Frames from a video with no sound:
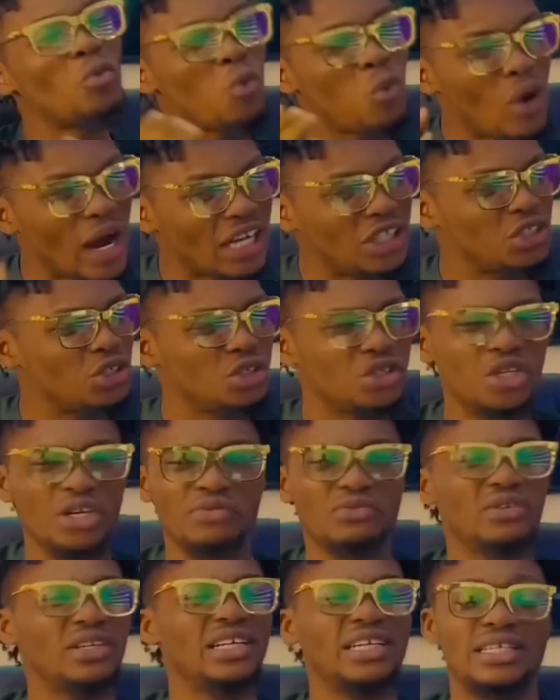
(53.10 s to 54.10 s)
why should you
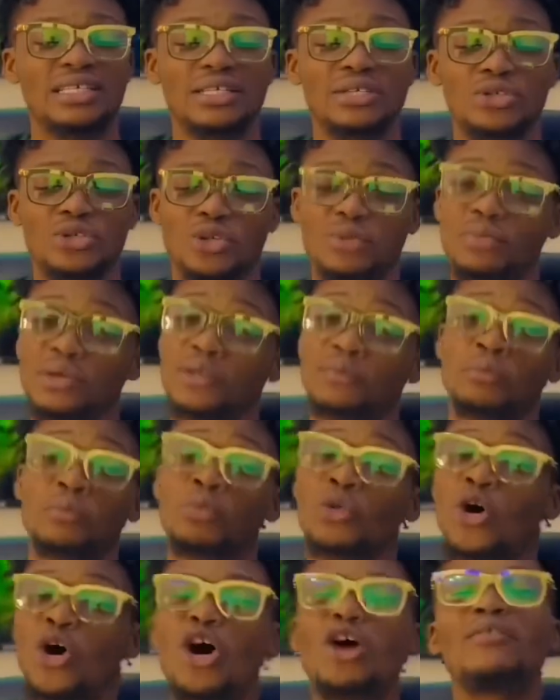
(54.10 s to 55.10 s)
even listen to me?
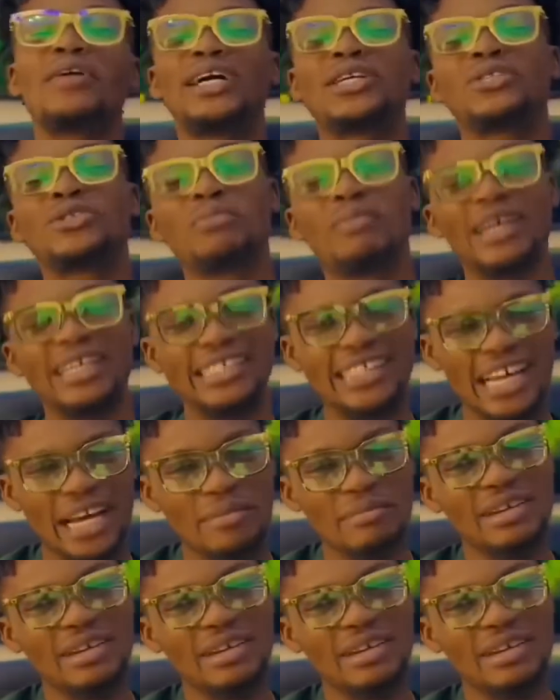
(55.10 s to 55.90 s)
Alright, so my name